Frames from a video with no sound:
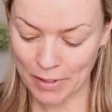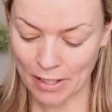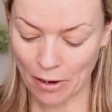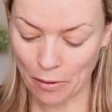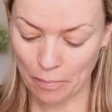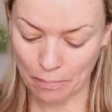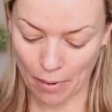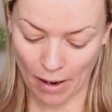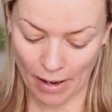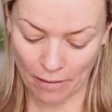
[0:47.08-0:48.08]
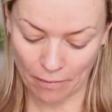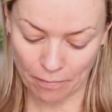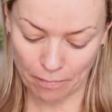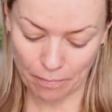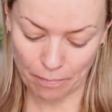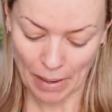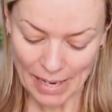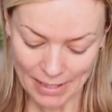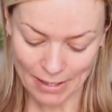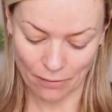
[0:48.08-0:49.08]
So my
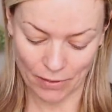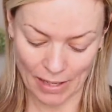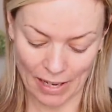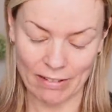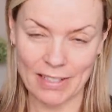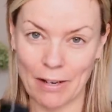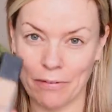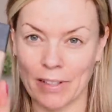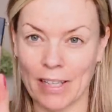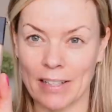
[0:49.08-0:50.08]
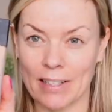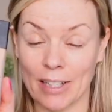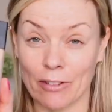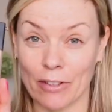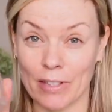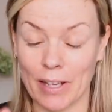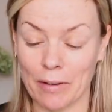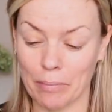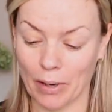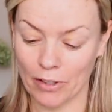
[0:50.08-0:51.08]
base of the year is definitely Synchro
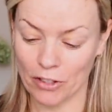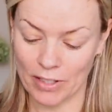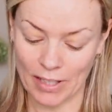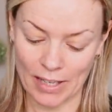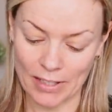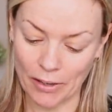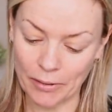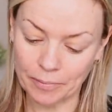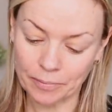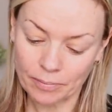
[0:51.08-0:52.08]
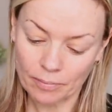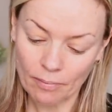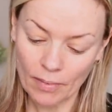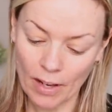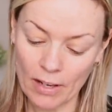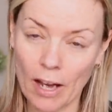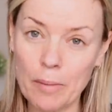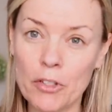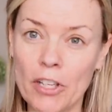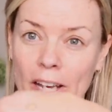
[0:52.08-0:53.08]
Skin by Shiseido, and
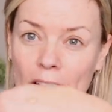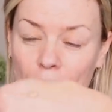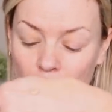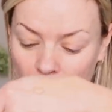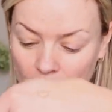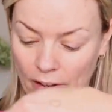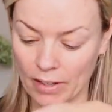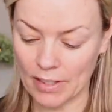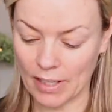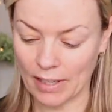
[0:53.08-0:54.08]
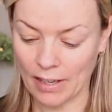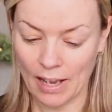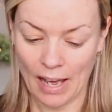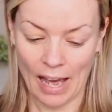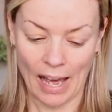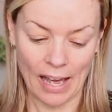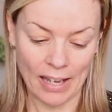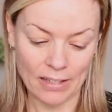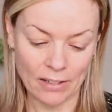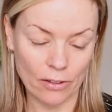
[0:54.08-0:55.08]
I'm shade 330.
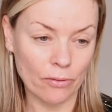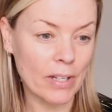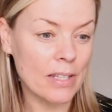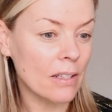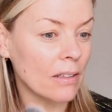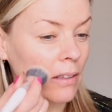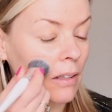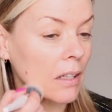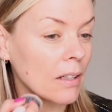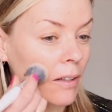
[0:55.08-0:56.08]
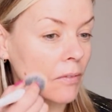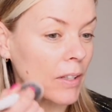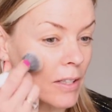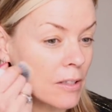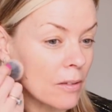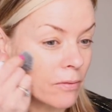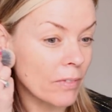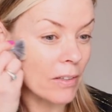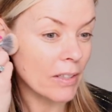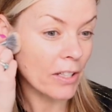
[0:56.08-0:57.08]
And the reason I love this
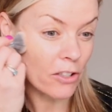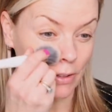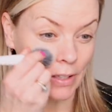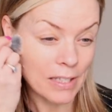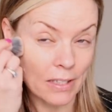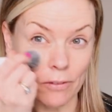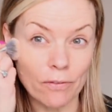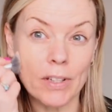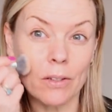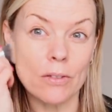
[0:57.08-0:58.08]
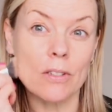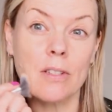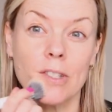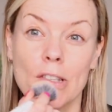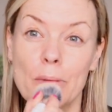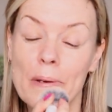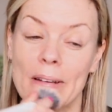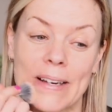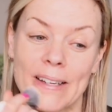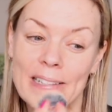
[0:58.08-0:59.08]
foundation is that it feels super
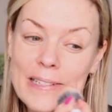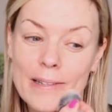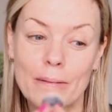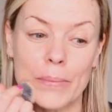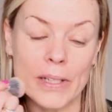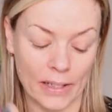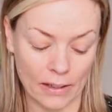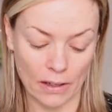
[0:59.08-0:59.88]
light, but it